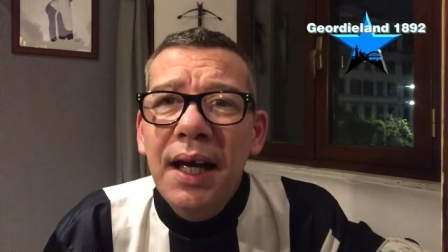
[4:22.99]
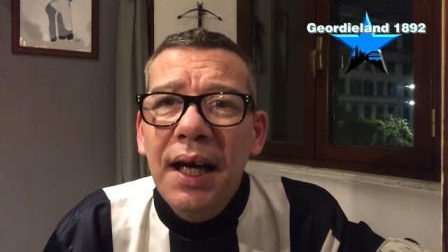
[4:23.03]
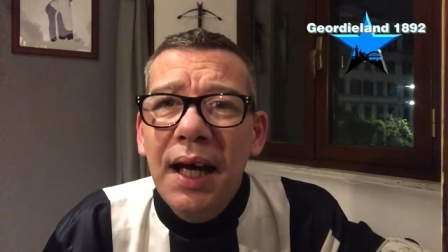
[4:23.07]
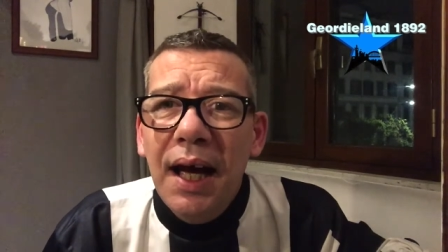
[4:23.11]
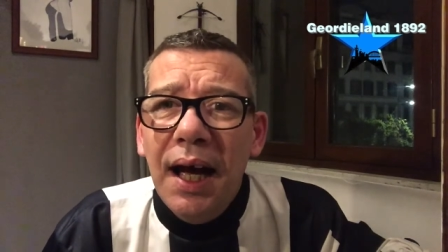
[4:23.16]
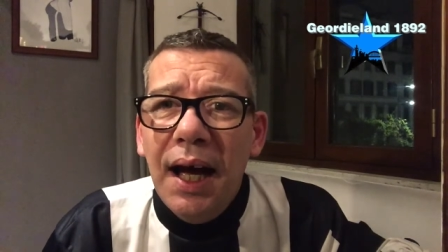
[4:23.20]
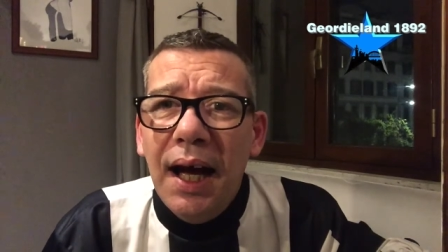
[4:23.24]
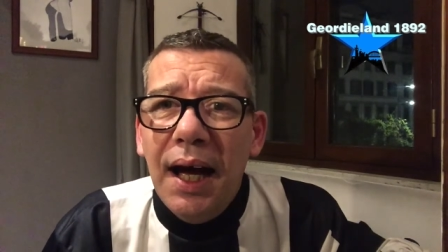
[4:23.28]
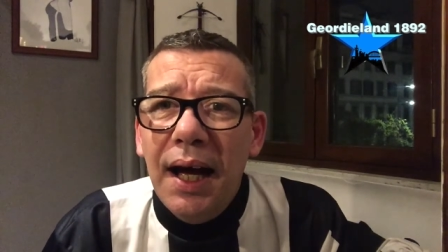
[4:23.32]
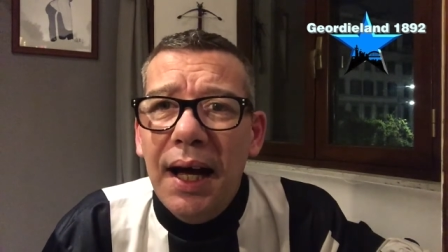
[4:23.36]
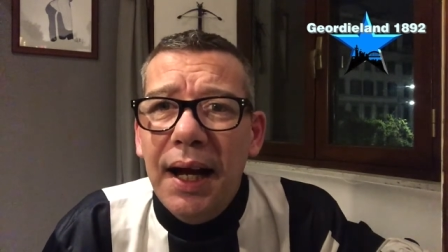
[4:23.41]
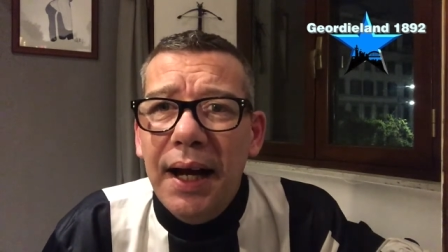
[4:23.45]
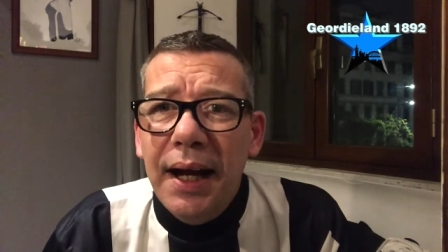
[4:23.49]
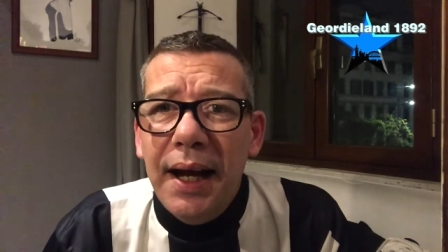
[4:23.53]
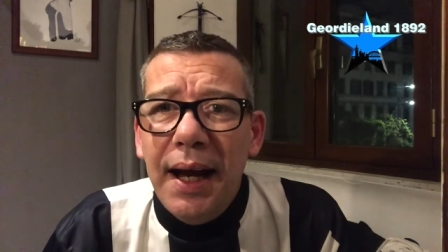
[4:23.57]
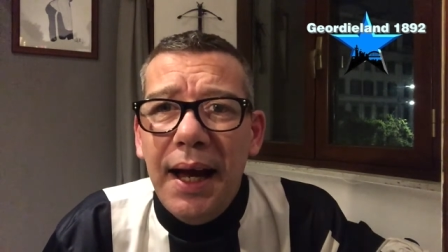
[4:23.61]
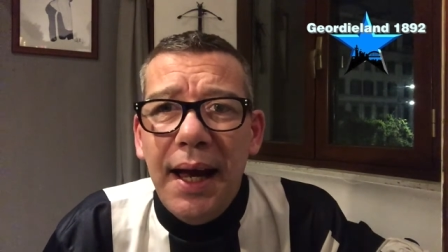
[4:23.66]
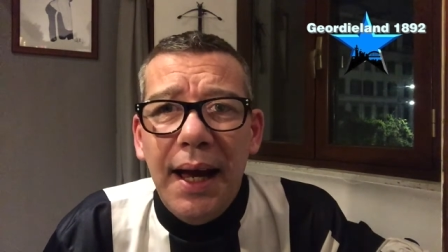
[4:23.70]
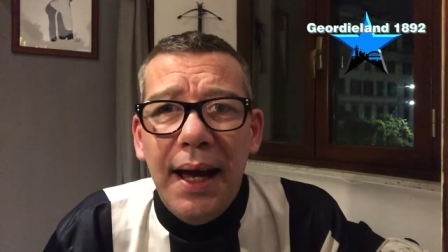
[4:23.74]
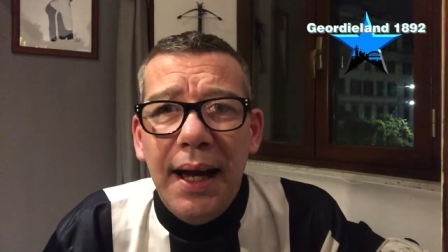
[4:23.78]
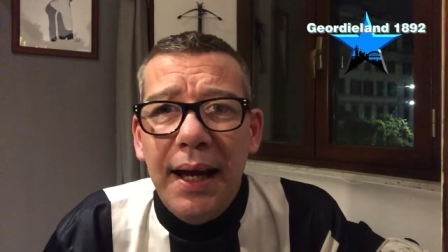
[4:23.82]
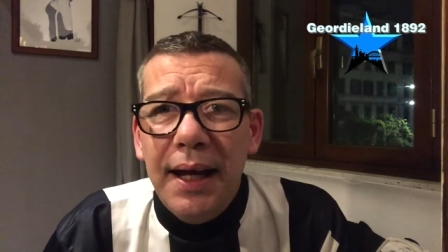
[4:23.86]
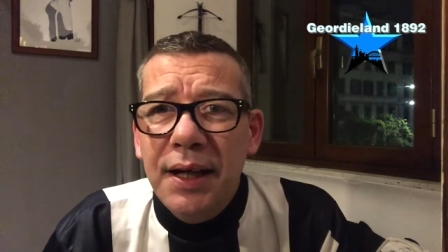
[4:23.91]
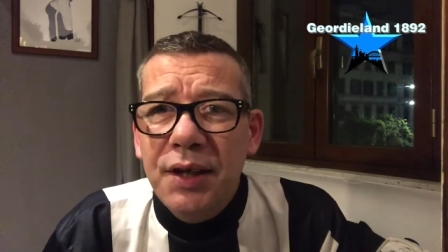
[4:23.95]
and
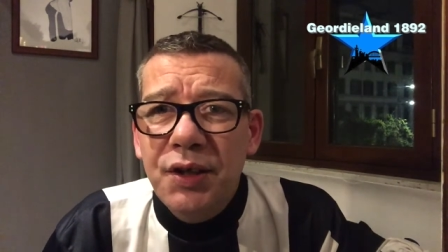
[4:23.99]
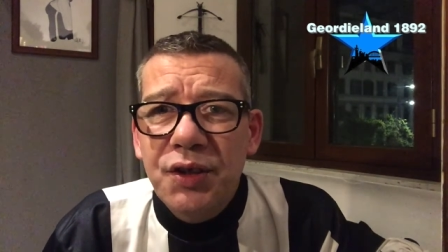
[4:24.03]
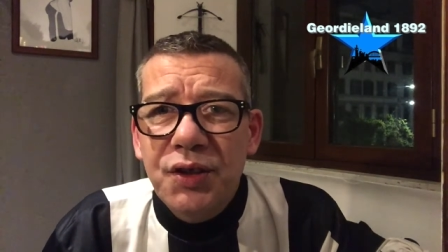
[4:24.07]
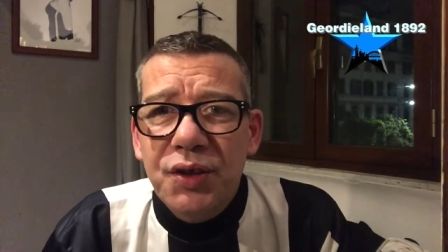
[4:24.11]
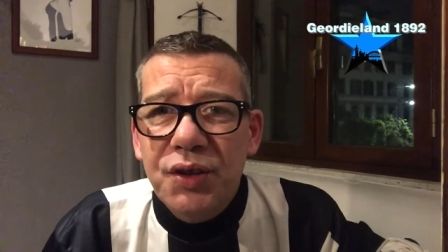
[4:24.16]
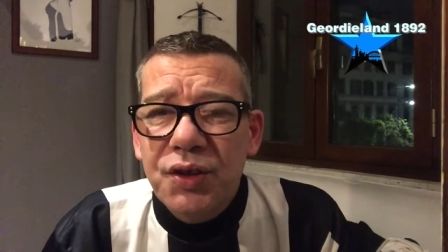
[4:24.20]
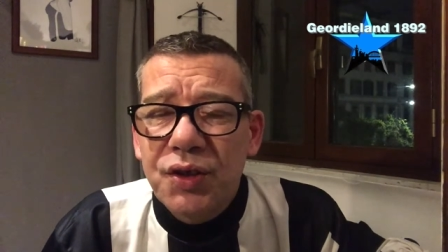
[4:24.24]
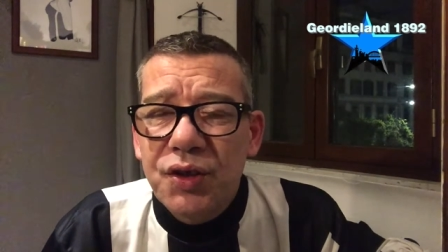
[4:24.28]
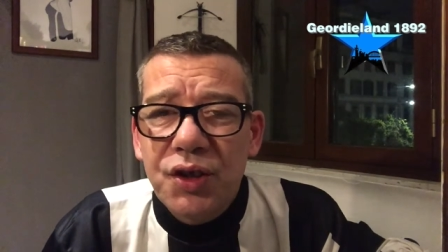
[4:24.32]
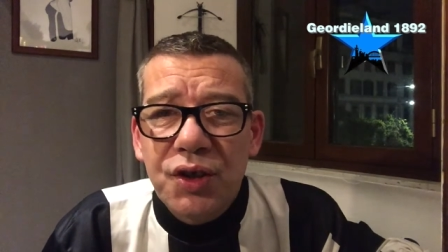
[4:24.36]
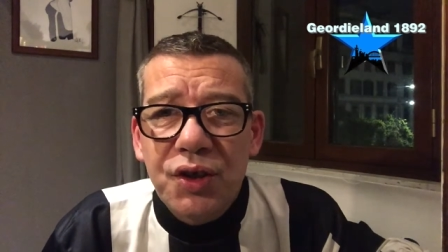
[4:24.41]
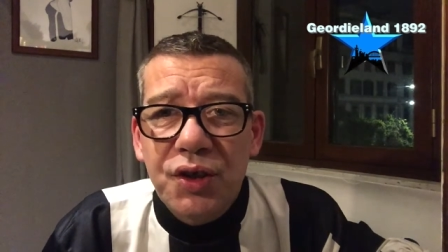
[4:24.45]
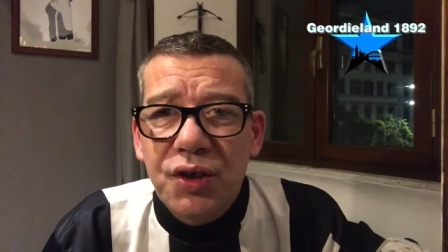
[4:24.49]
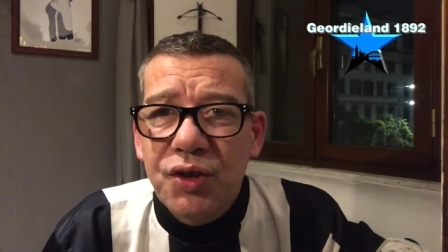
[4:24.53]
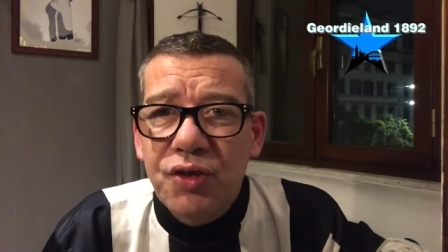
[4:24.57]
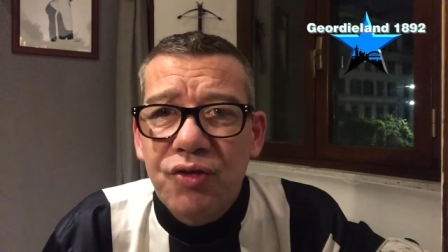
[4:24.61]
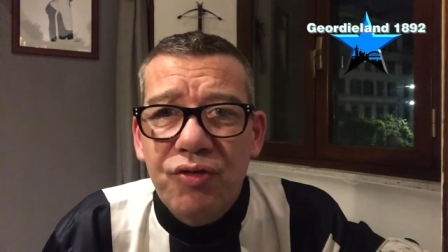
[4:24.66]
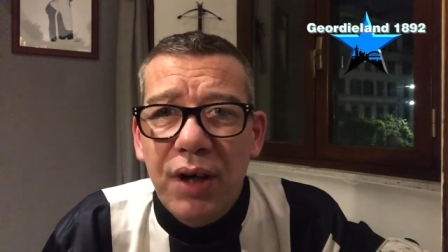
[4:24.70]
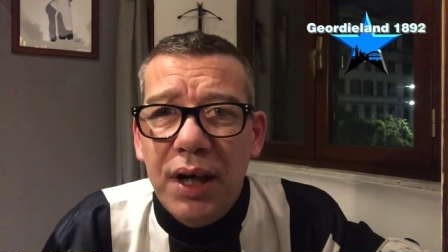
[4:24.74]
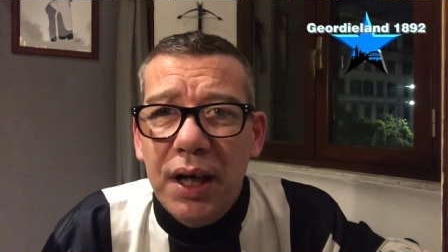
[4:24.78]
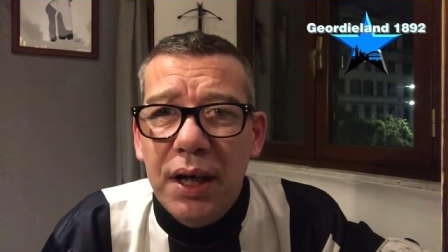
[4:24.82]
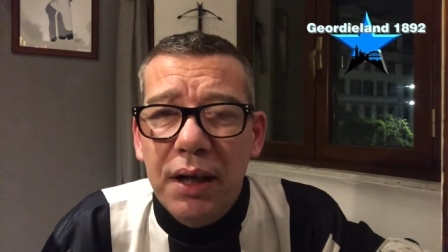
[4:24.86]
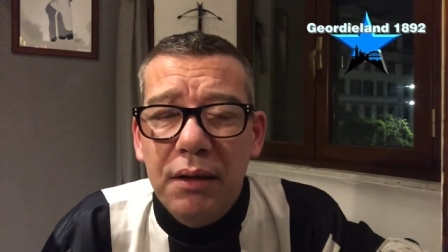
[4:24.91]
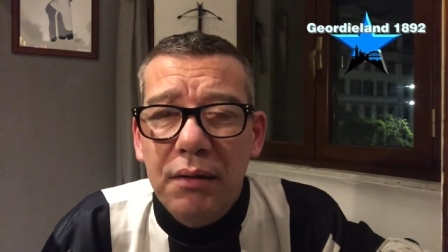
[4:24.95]
it's just
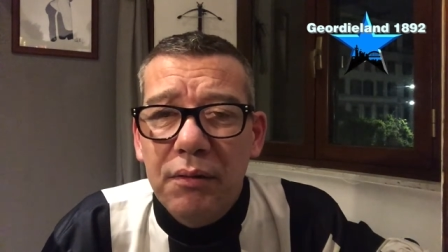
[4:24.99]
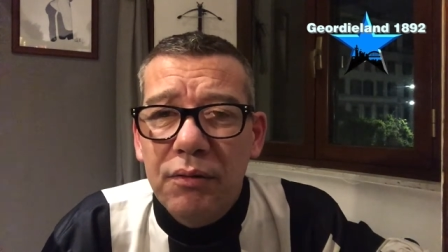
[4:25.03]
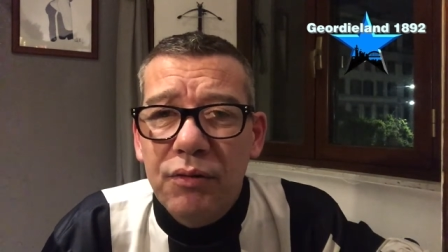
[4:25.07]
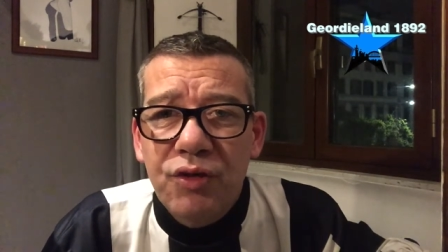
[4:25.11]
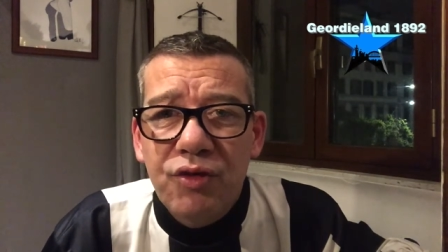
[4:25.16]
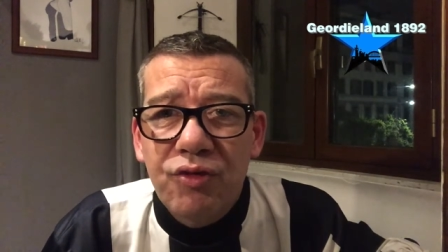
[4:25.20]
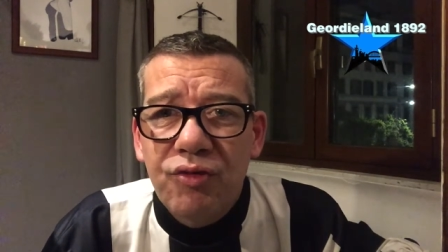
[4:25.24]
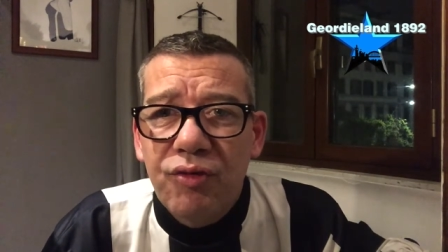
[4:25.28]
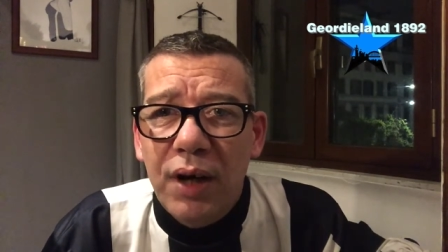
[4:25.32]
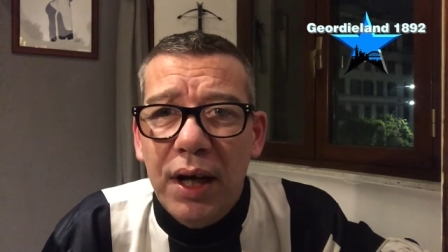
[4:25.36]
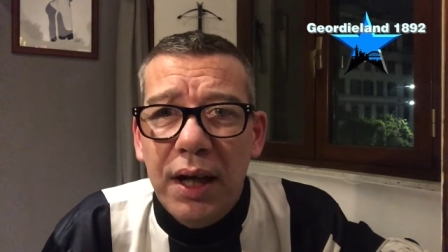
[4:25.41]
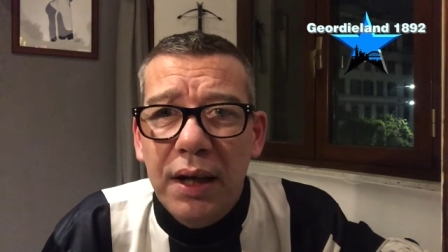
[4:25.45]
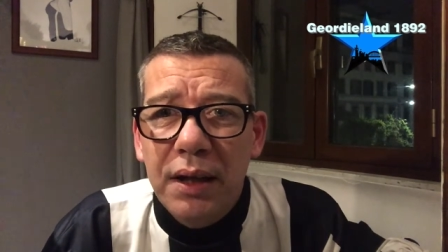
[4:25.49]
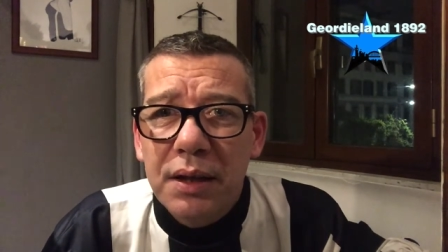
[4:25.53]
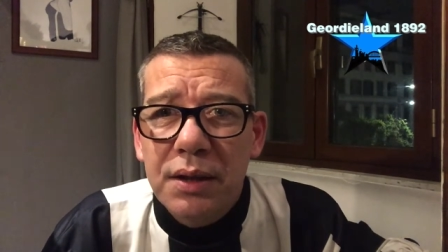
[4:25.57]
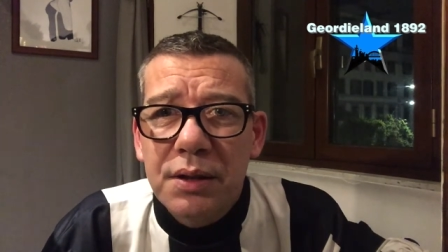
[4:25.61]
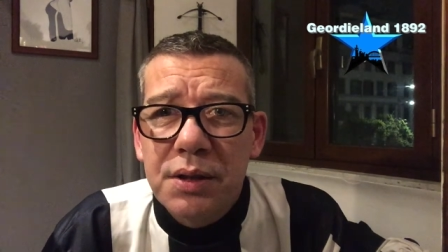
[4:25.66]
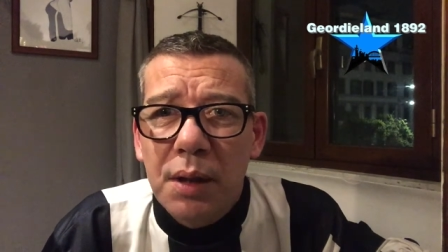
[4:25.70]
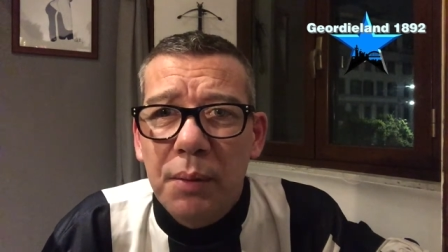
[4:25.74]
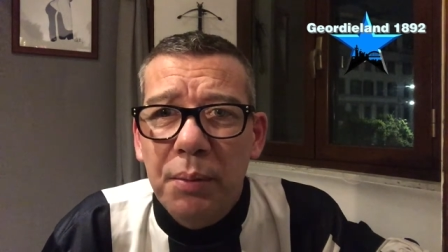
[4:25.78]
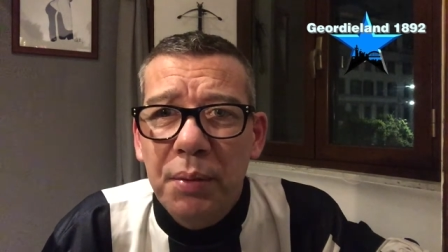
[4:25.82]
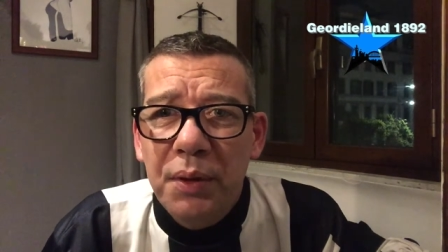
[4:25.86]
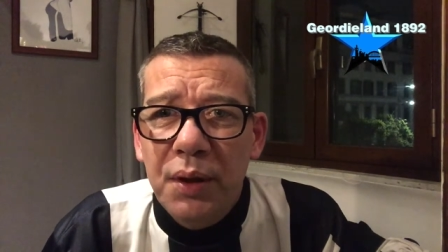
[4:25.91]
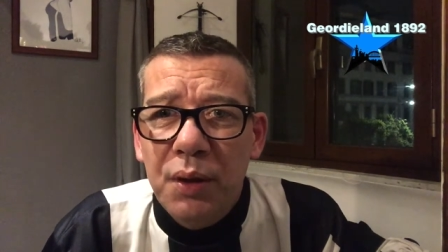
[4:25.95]
straight in the
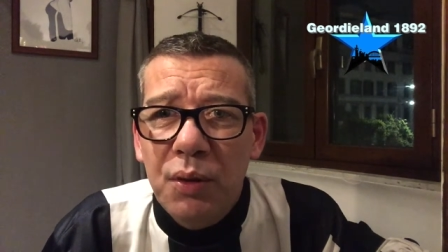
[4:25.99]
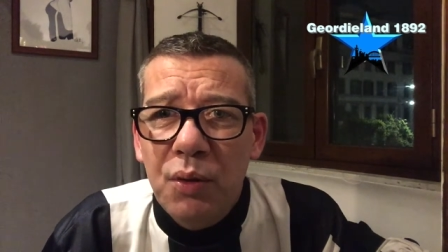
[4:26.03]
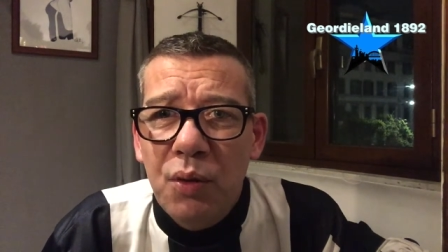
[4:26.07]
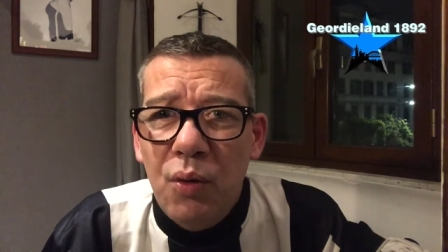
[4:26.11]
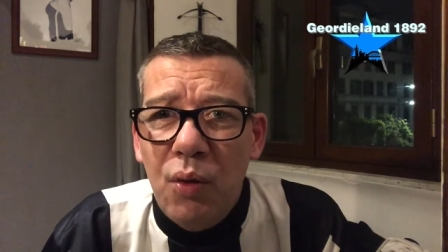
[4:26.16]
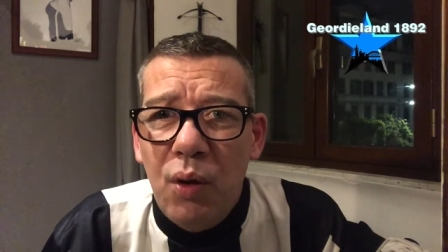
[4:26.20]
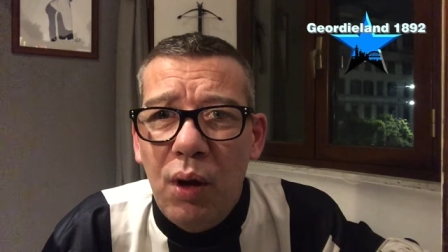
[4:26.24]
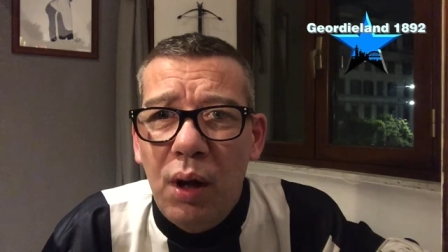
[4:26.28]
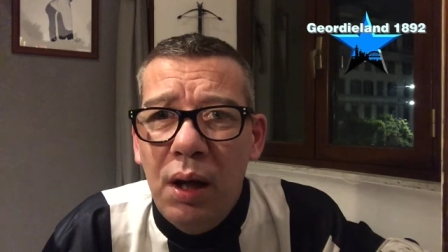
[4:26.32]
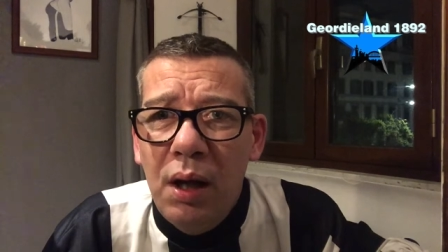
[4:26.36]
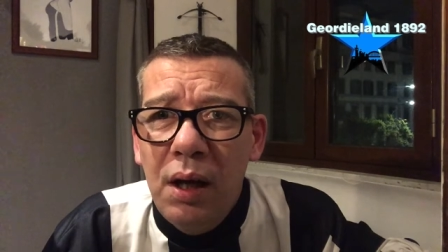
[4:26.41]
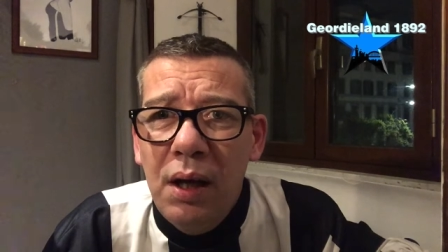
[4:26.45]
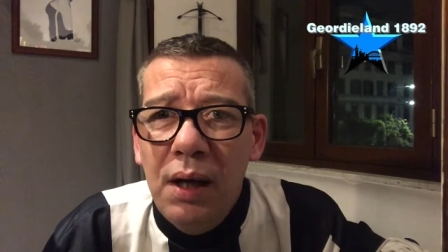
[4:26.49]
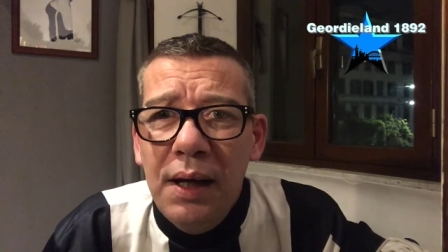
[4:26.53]
top of the goal.